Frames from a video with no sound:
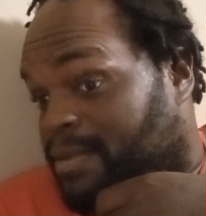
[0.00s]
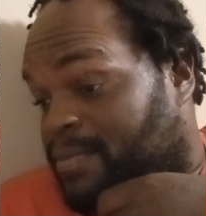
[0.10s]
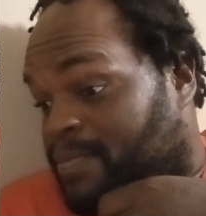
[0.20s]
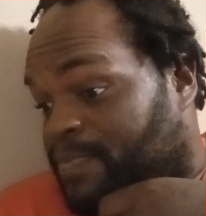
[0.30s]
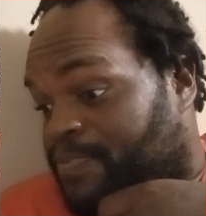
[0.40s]

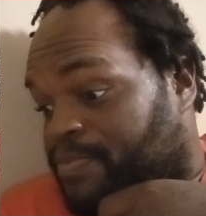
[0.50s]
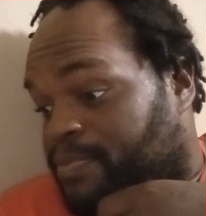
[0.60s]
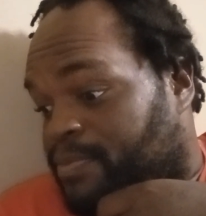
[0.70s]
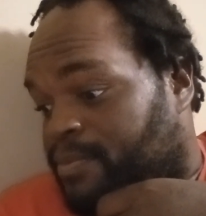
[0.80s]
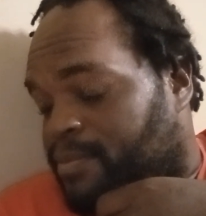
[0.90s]

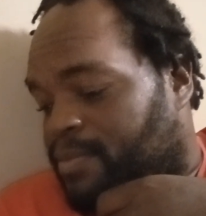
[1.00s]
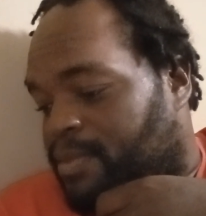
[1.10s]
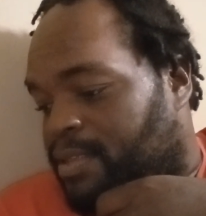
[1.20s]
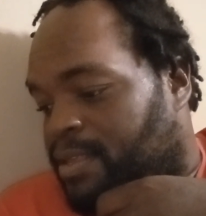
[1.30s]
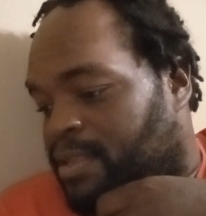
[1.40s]

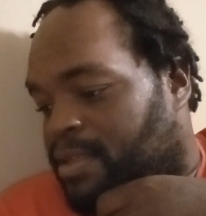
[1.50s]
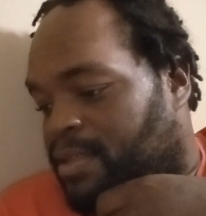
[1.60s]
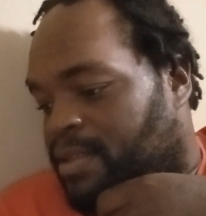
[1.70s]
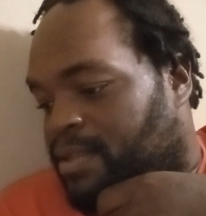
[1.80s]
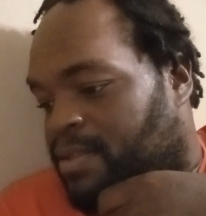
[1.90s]

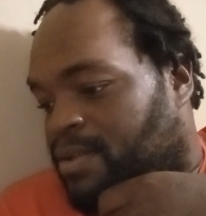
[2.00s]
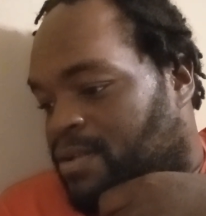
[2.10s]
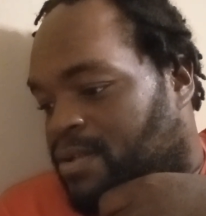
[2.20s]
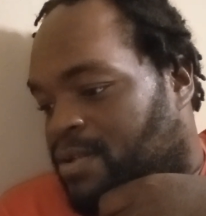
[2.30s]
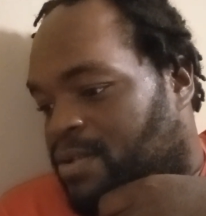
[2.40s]

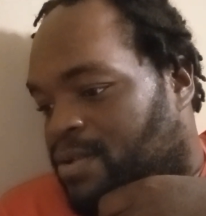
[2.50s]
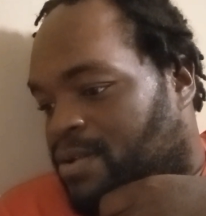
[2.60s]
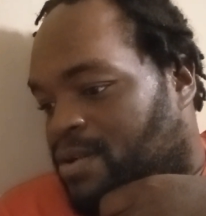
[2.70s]
Nobody speaks.